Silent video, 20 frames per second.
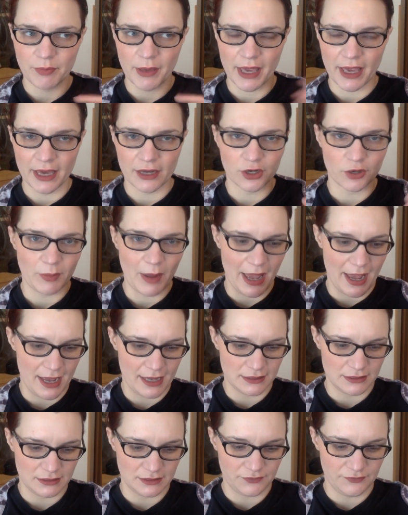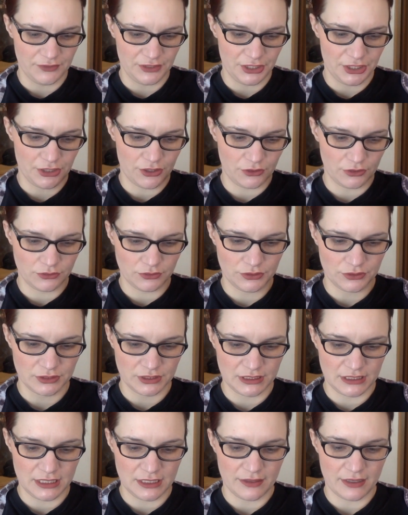pan or pass video, you'll
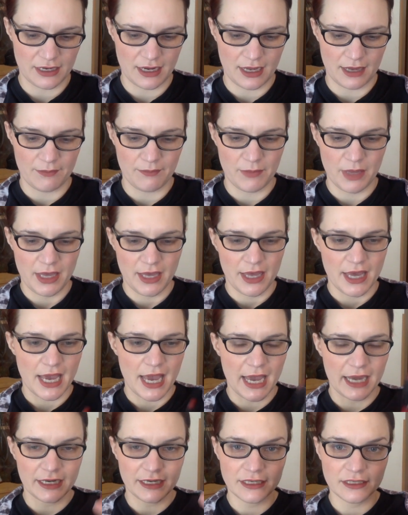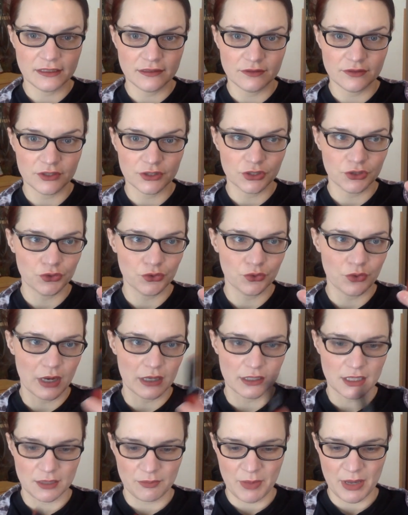see that I'm adding the
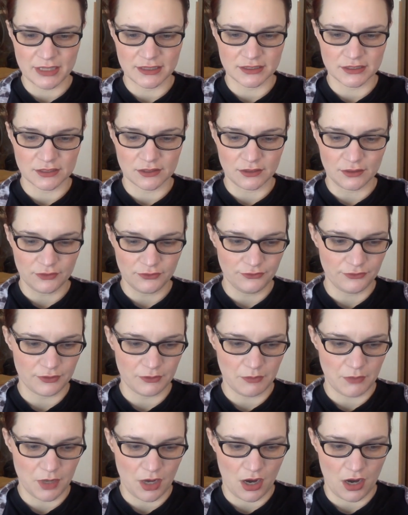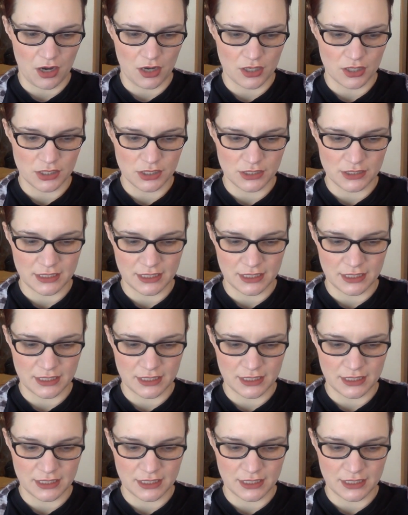Cruella pencil from NARS.